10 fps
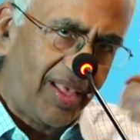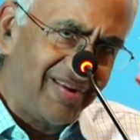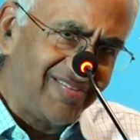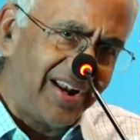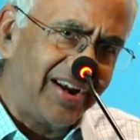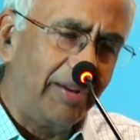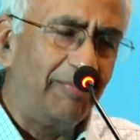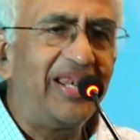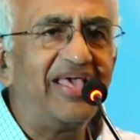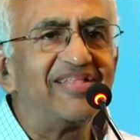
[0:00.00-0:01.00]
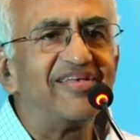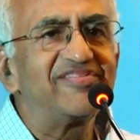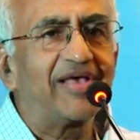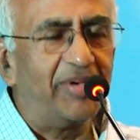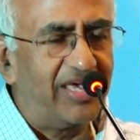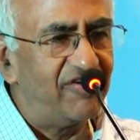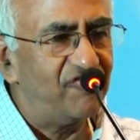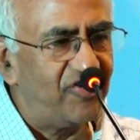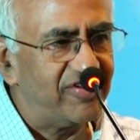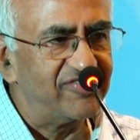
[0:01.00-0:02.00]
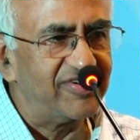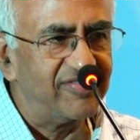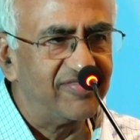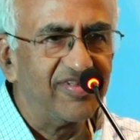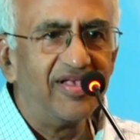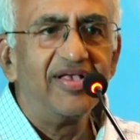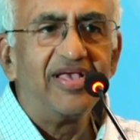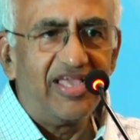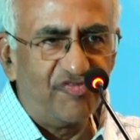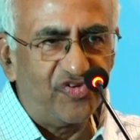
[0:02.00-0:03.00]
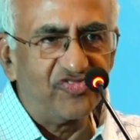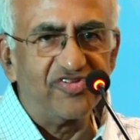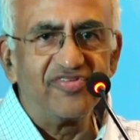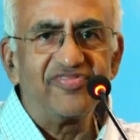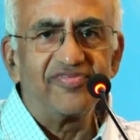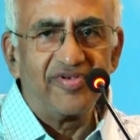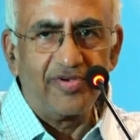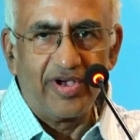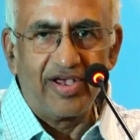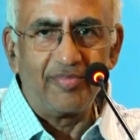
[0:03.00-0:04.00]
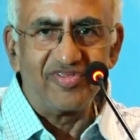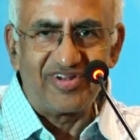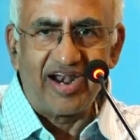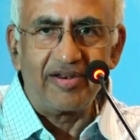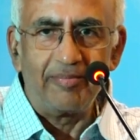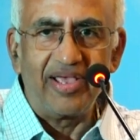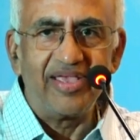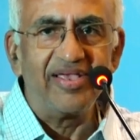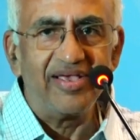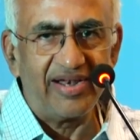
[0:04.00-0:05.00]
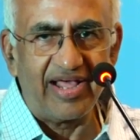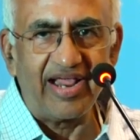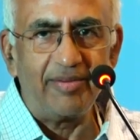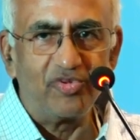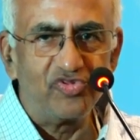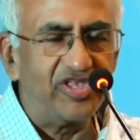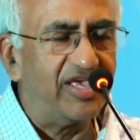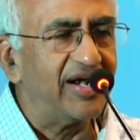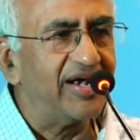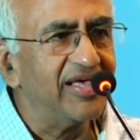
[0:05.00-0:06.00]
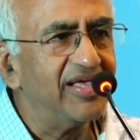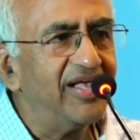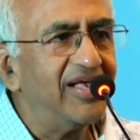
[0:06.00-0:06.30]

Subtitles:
resulted in many others coming in. For instance, Infosys was started by Narayan Murthy and